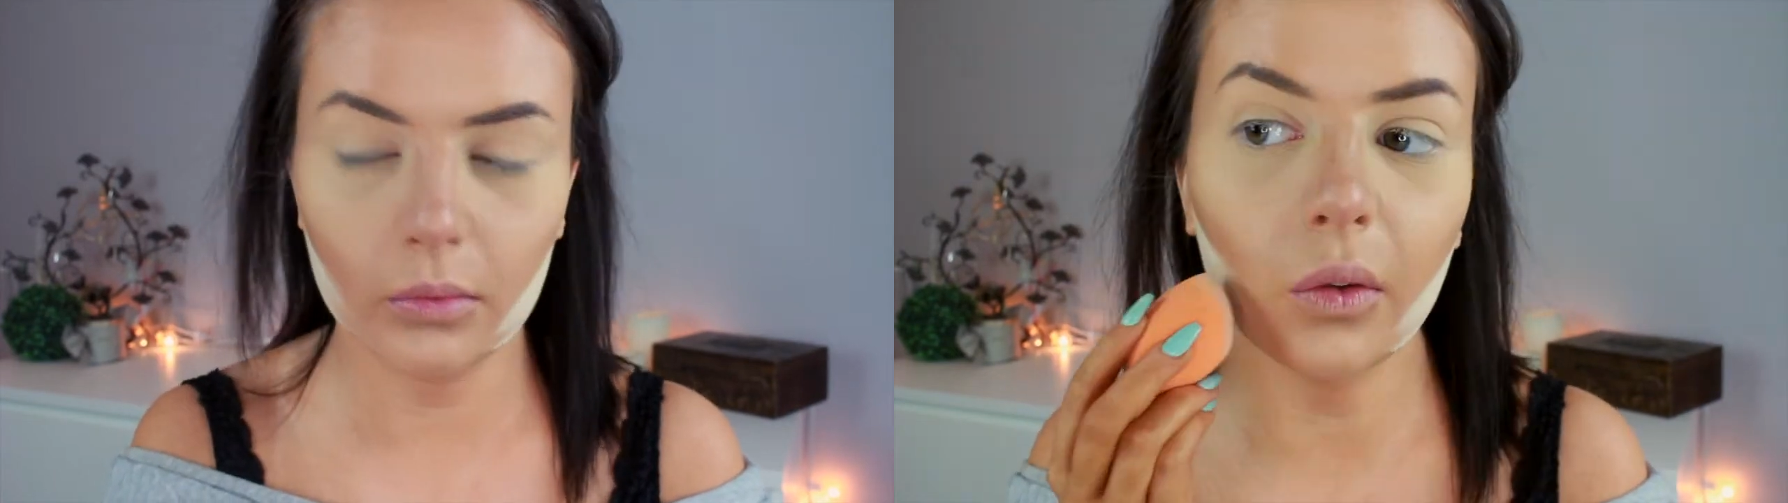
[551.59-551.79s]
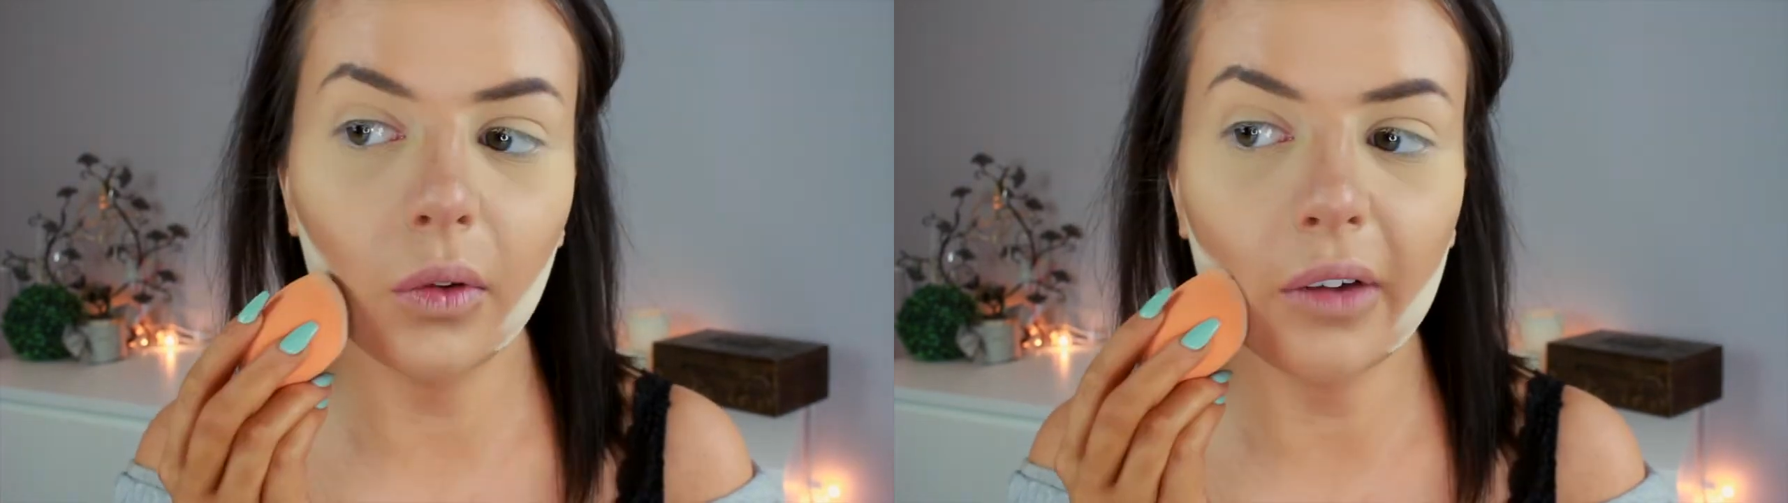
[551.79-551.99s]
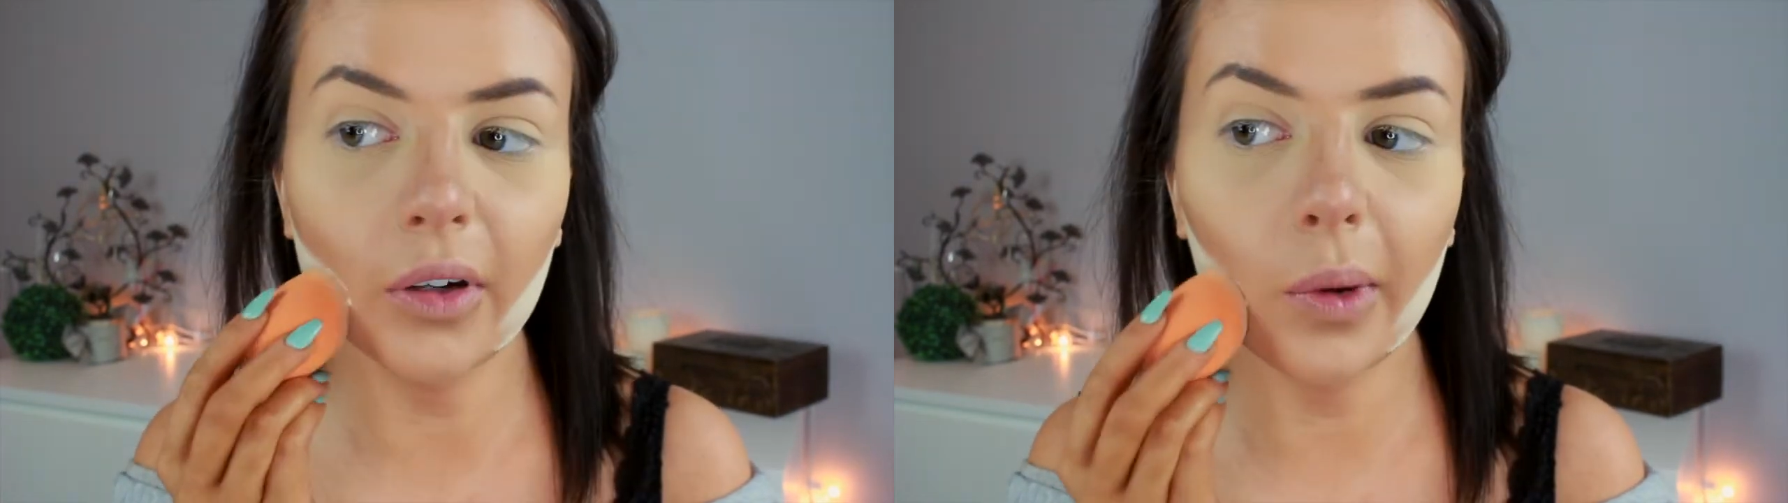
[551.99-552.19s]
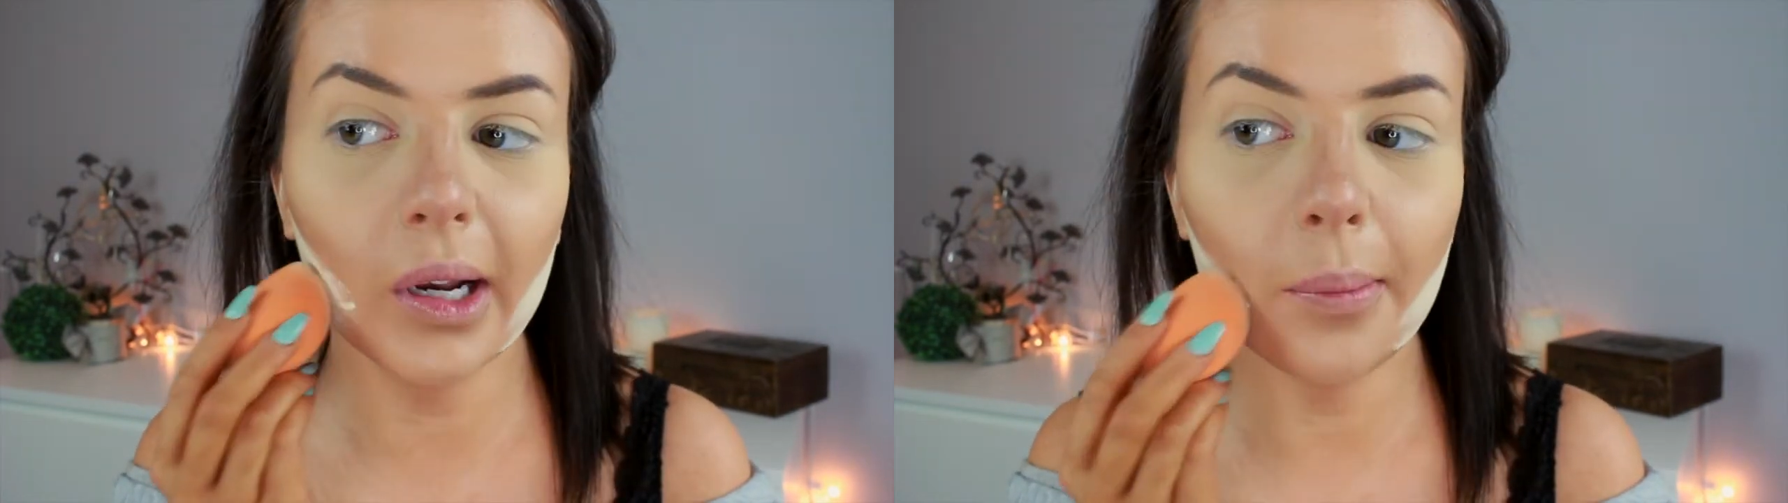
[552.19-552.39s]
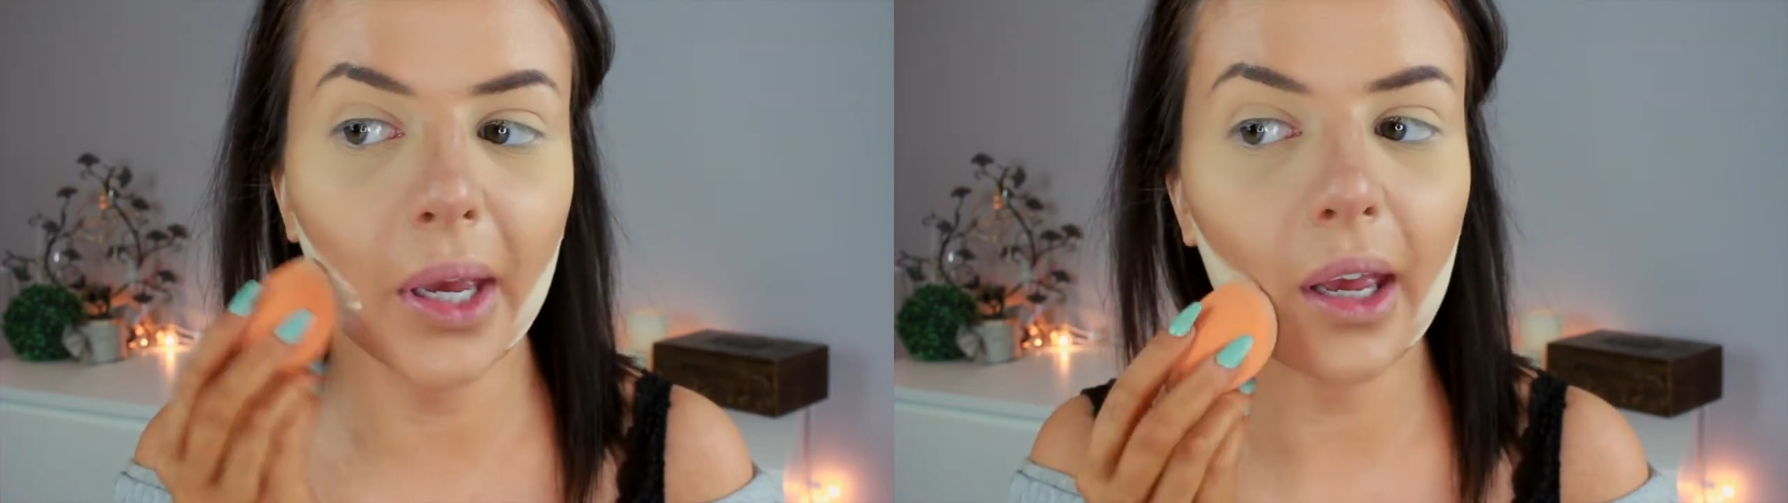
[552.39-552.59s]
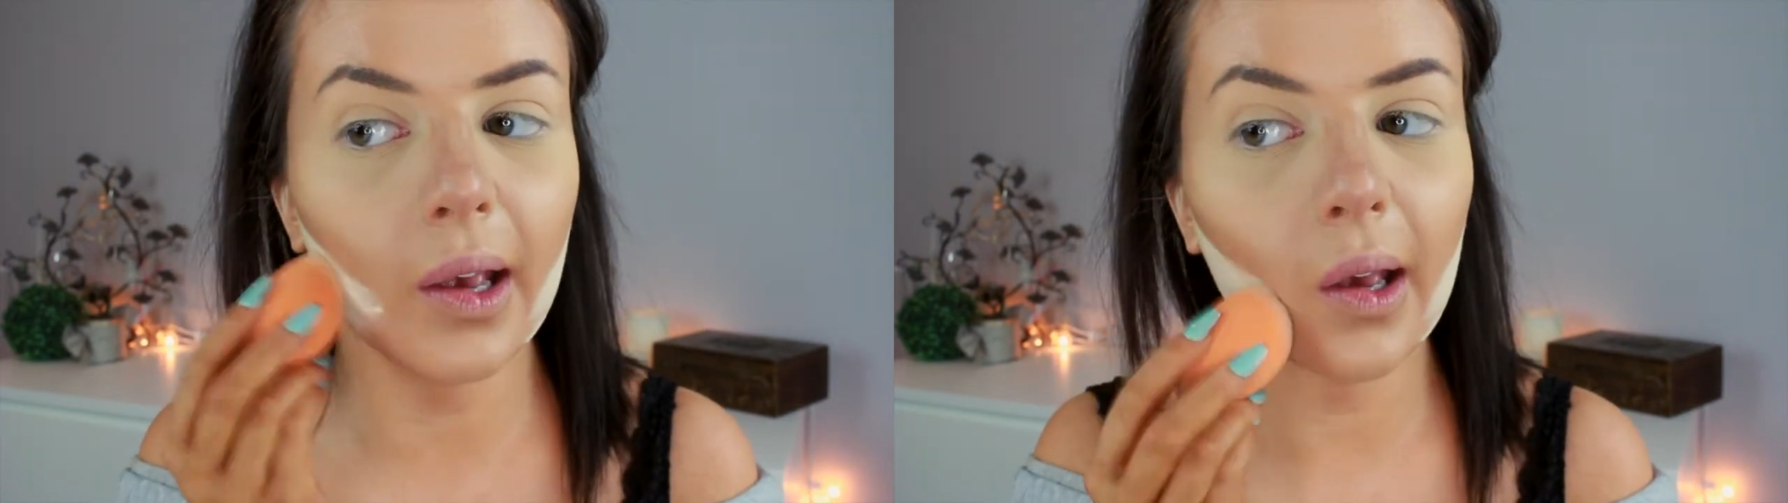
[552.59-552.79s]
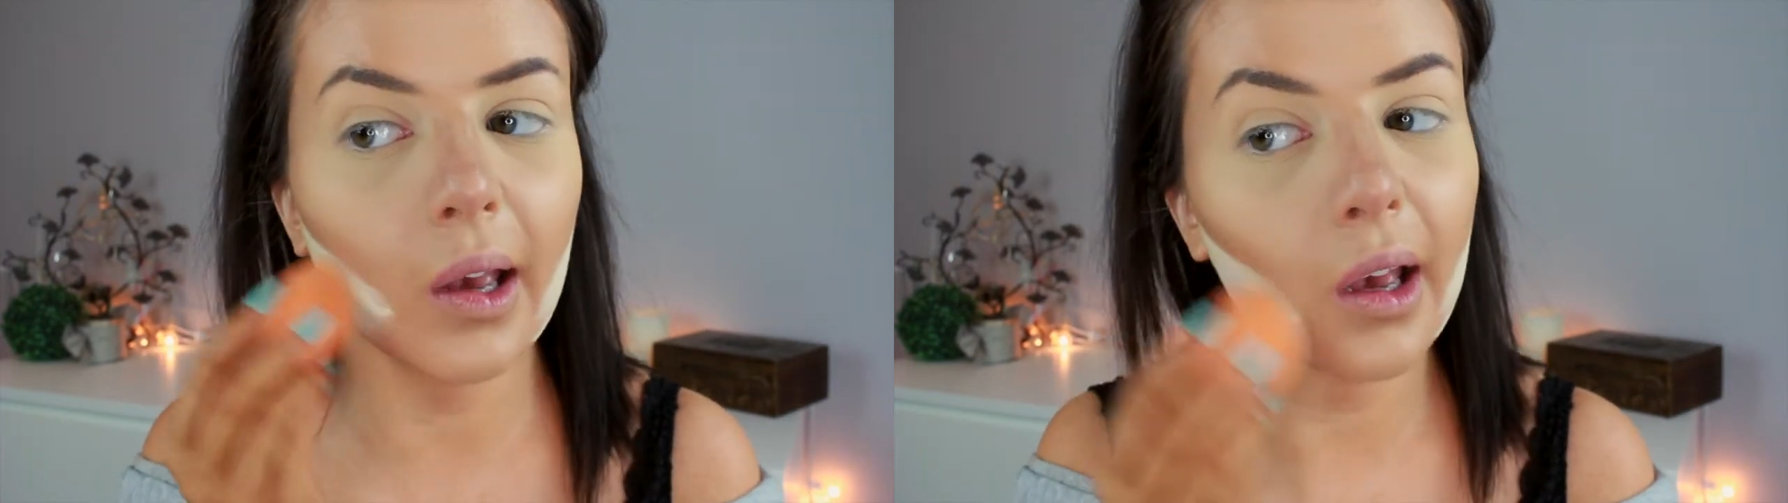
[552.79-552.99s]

You never want to bake